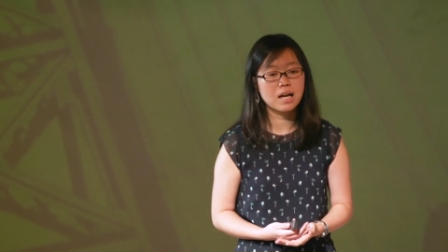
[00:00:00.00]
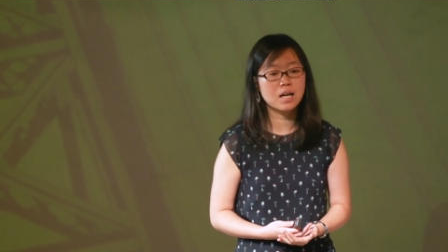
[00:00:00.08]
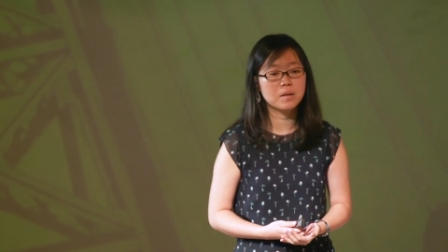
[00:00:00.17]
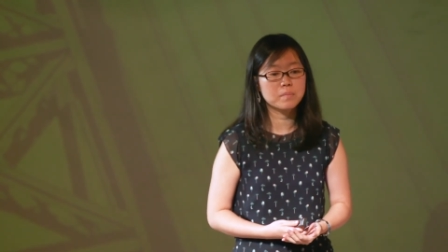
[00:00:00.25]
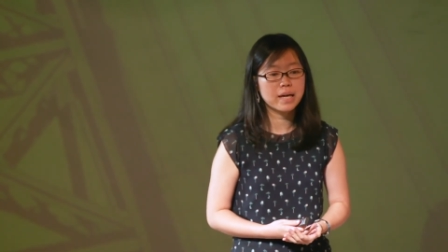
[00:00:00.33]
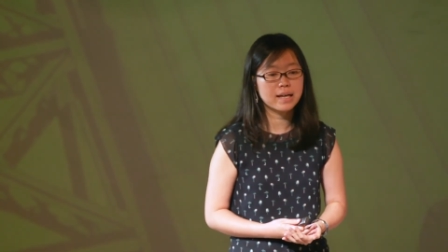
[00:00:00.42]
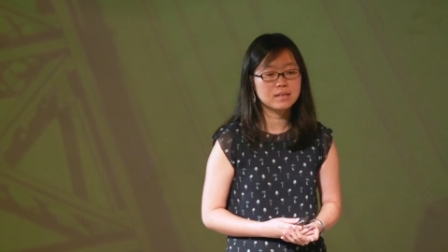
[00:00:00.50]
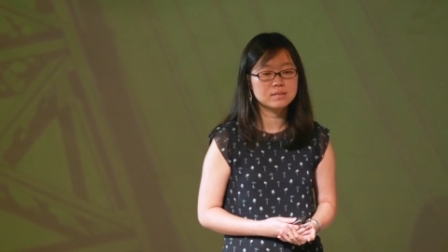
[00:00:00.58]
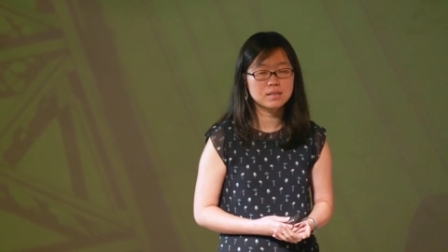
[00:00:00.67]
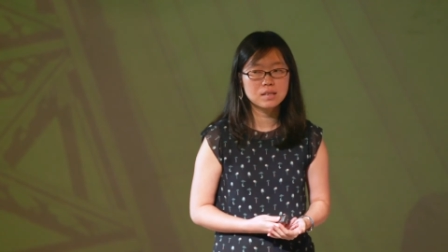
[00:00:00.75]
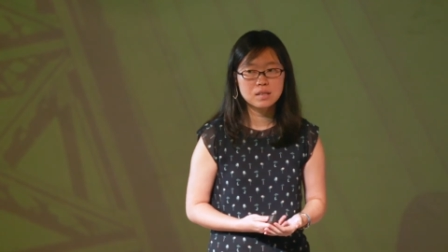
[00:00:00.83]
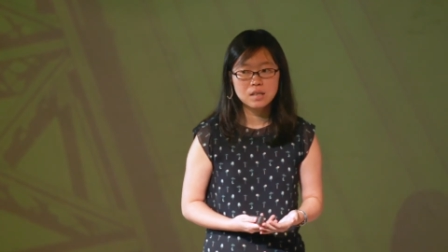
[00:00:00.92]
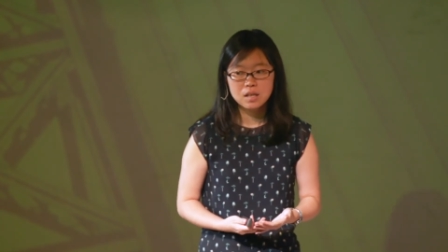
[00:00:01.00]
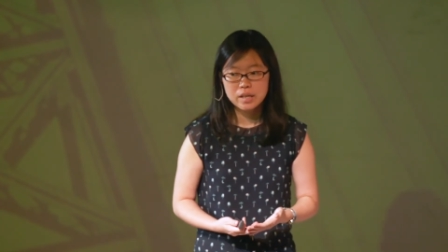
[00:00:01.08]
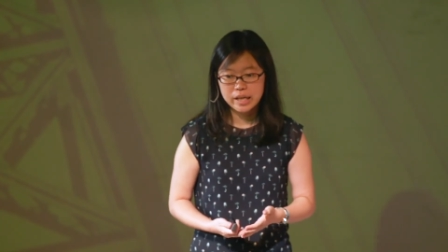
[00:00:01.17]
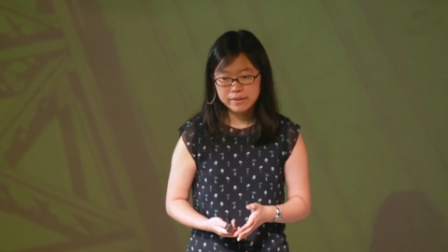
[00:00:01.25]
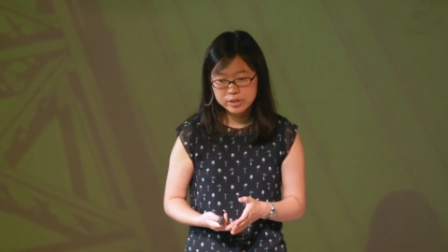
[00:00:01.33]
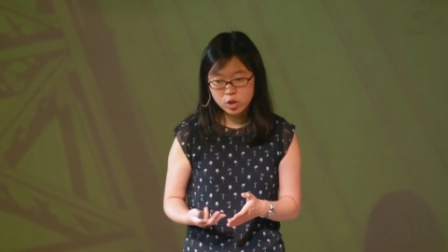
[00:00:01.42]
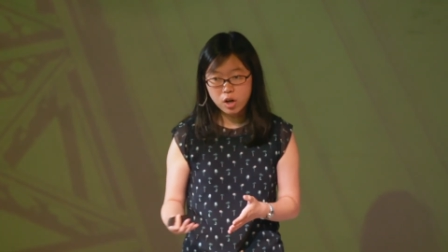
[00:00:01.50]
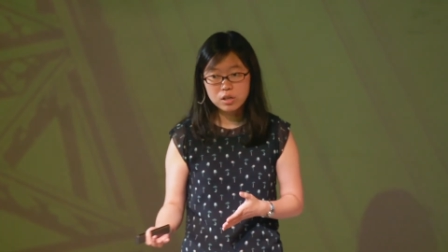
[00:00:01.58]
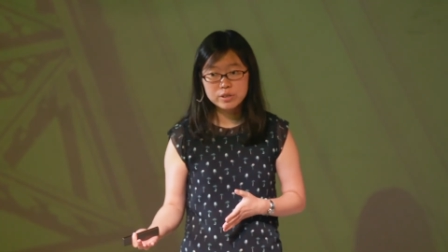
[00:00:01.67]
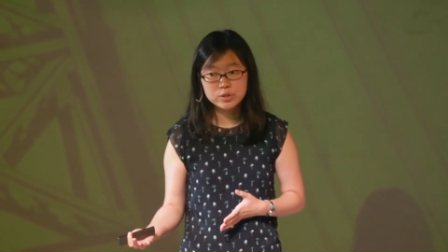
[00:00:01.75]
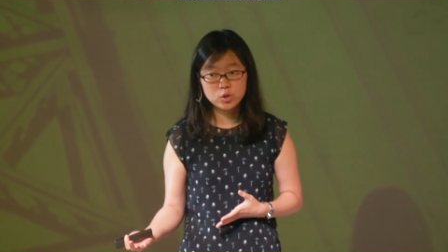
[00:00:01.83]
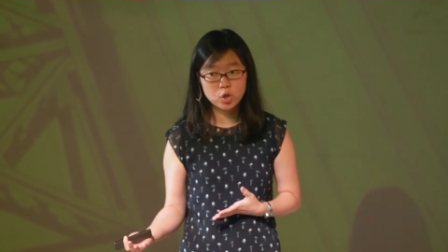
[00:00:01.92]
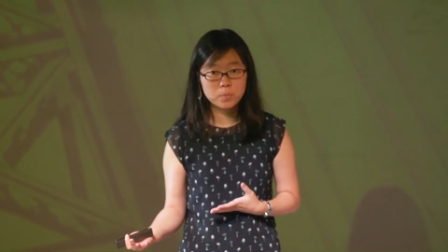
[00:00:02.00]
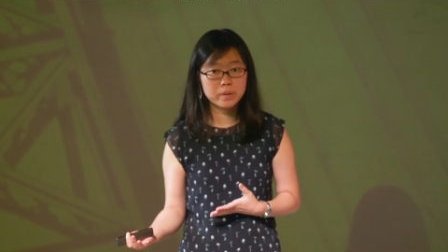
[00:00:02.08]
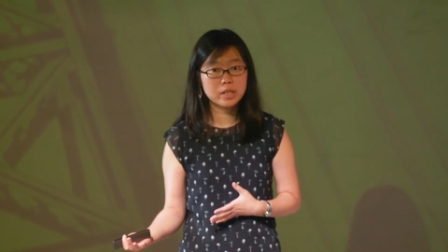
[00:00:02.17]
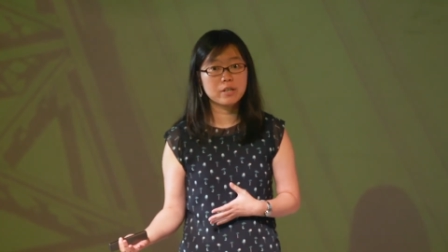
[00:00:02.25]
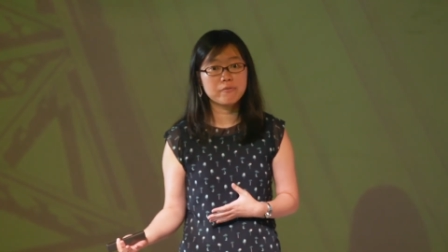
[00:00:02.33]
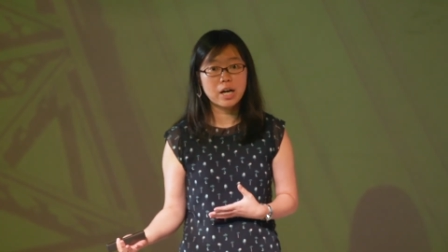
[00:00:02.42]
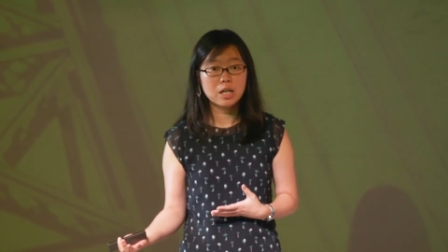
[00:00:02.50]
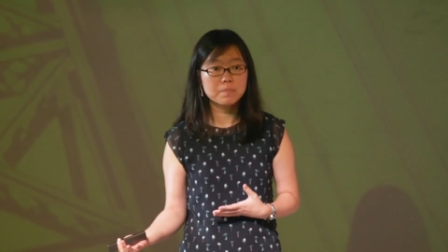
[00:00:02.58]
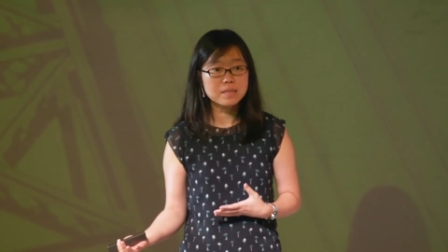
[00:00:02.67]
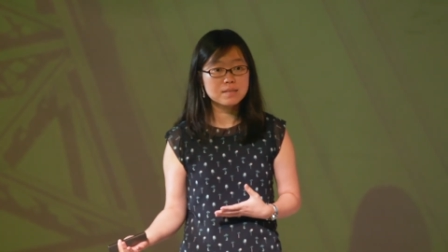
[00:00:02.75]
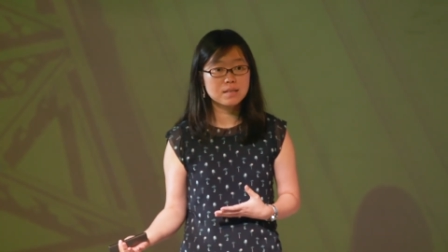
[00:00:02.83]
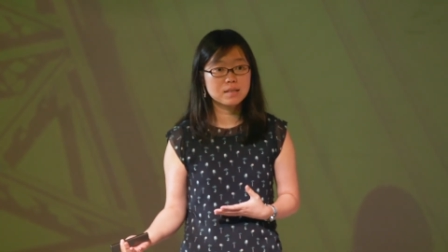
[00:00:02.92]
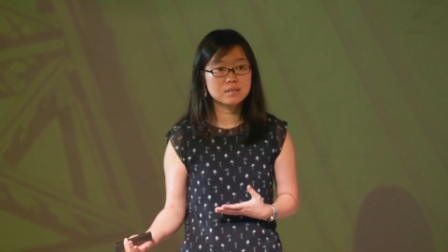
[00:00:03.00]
um, and they have a toggle store per environment,